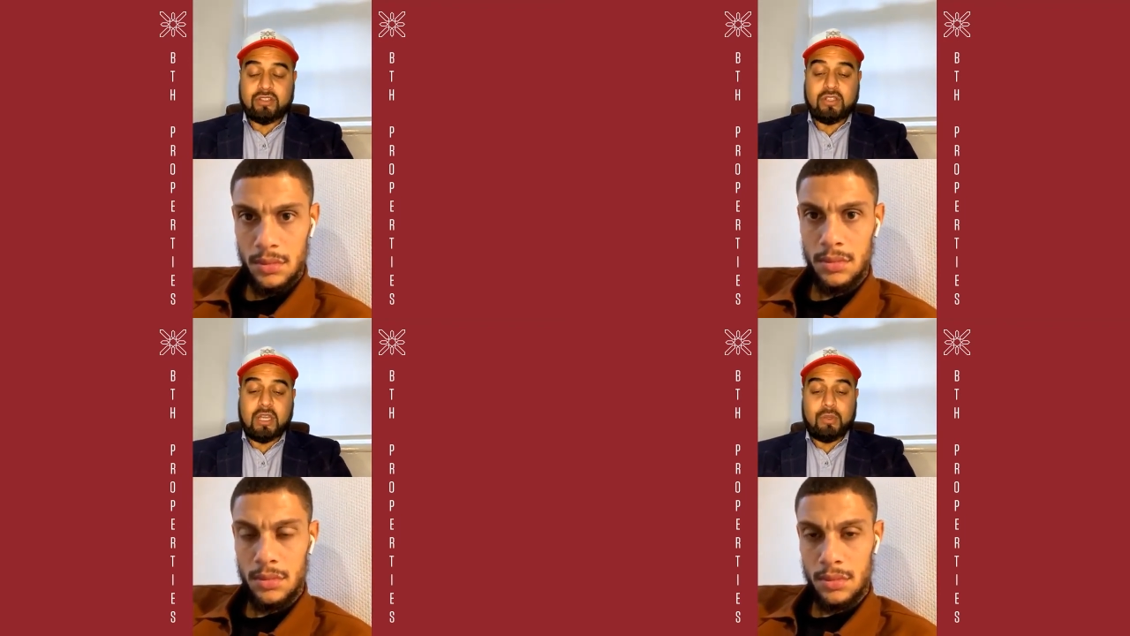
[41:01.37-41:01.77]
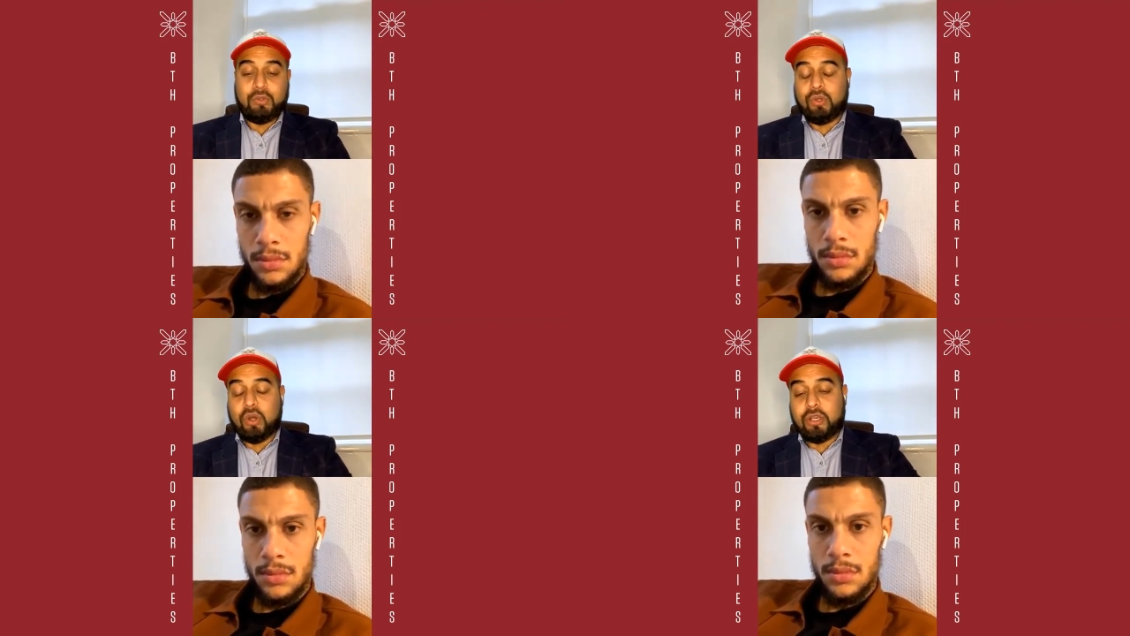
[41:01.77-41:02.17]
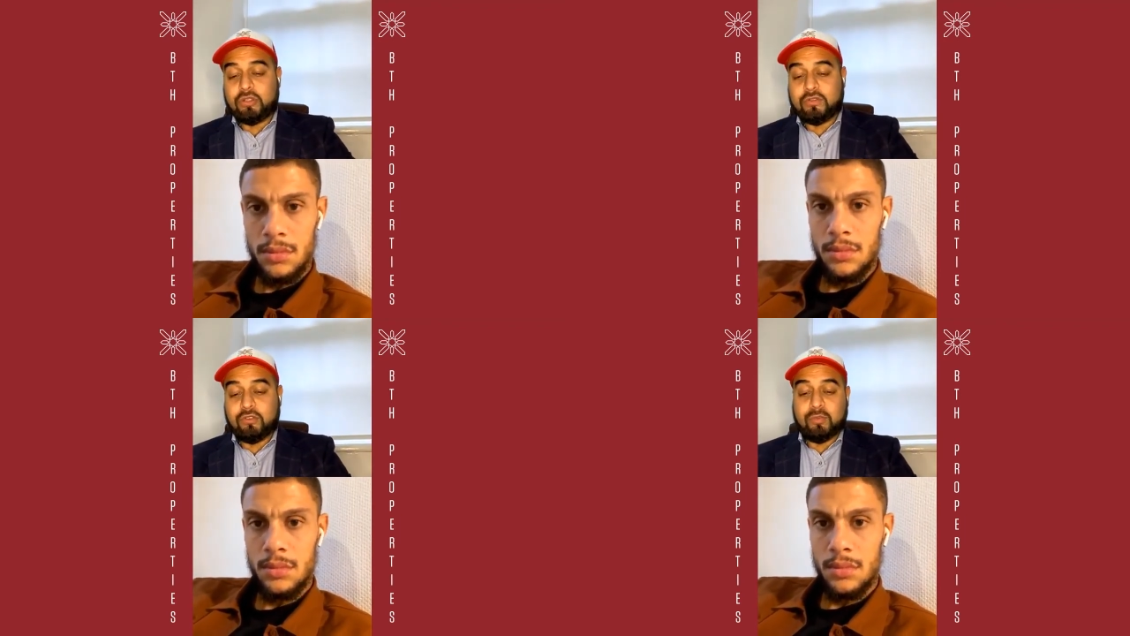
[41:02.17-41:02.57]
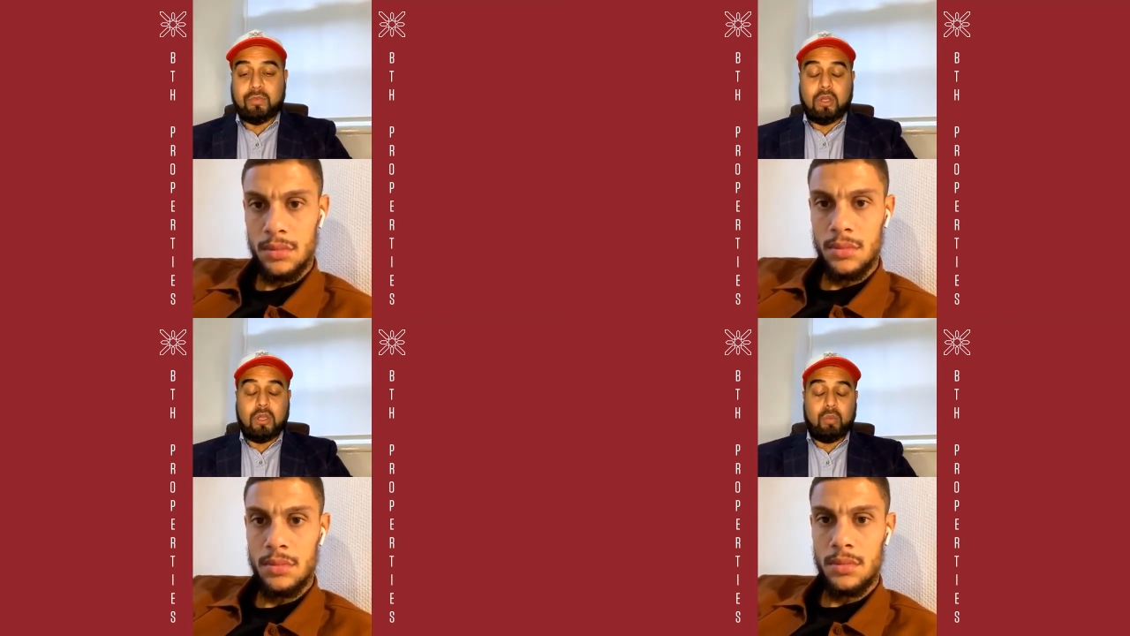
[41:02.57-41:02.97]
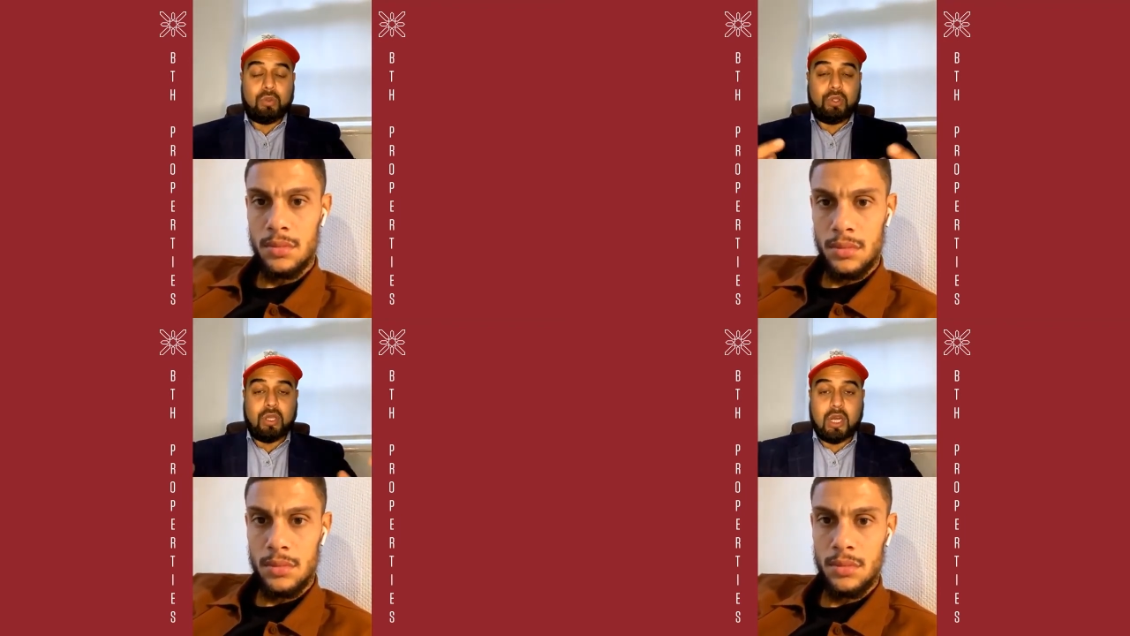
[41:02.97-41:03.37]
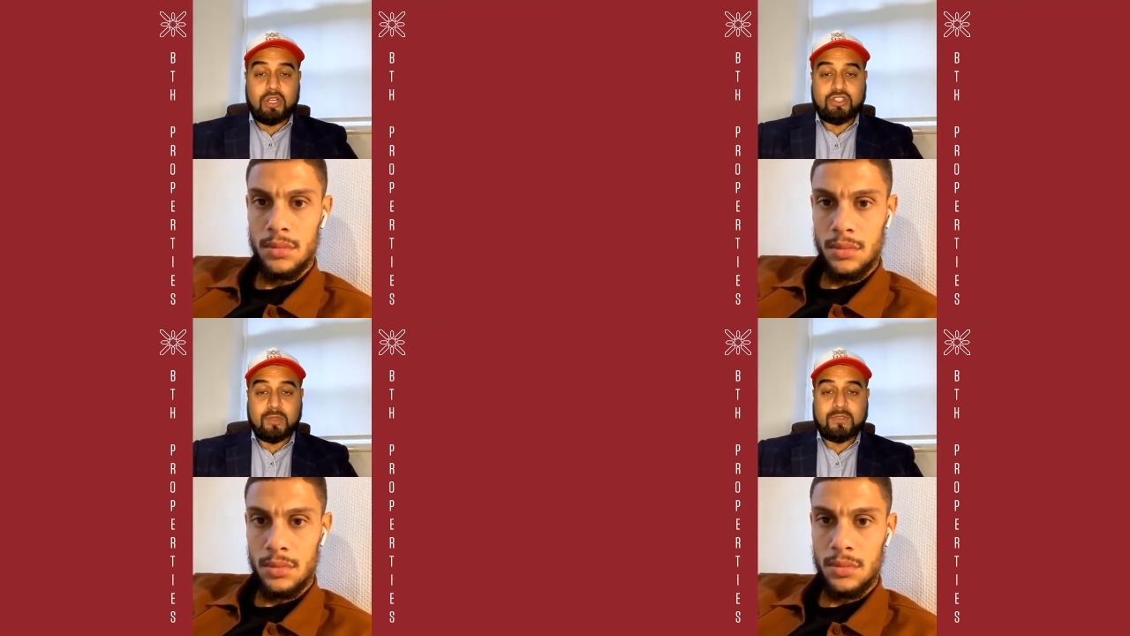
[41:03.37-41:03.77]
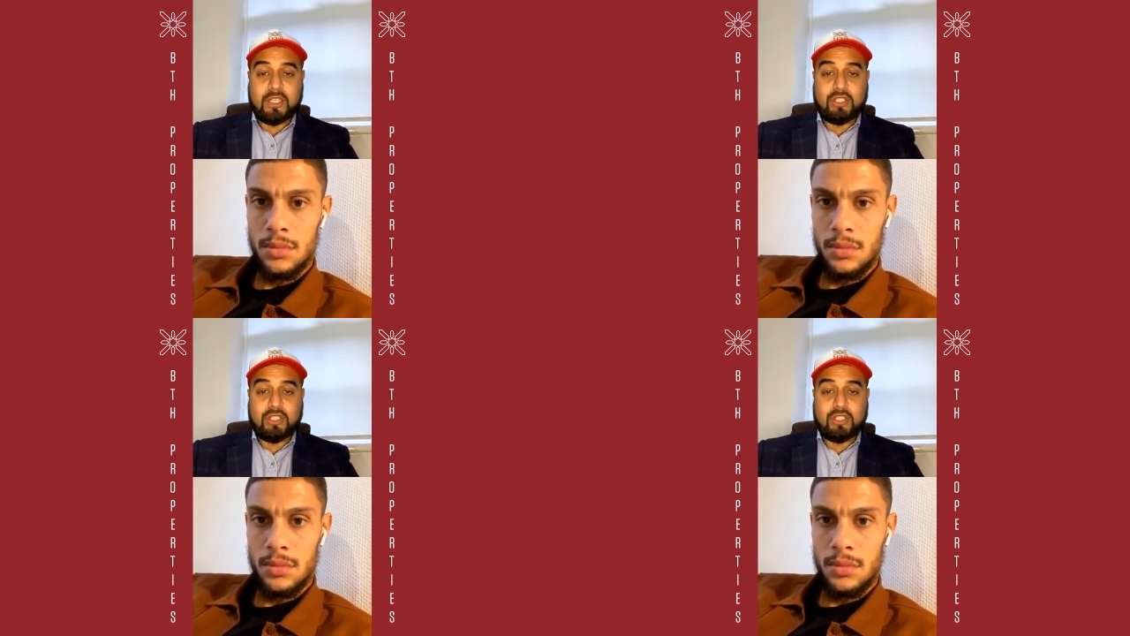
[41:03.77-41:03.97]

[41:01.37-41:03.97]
Speaker 1: how you got into football, what were the hardships that you